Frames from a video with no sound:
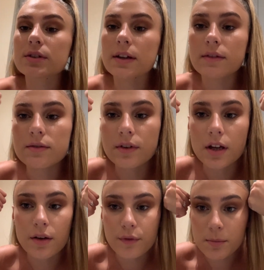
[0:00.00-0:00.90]
to give this
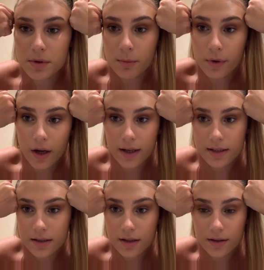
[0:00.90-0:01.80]
video a thumbs up
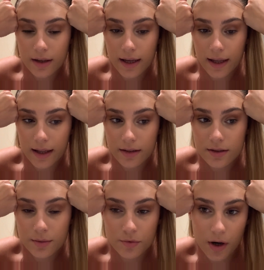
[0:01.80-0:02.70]
guys, and
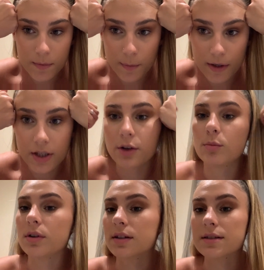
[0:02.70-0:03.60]
subscribe to my channel
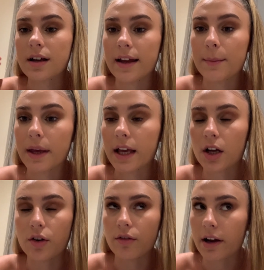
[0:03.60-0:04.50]
because I am a
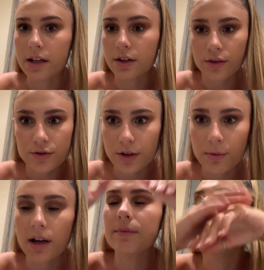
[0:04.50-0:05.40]
great
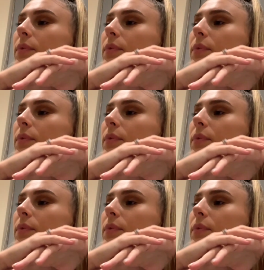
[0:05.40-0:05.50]
YouTuber.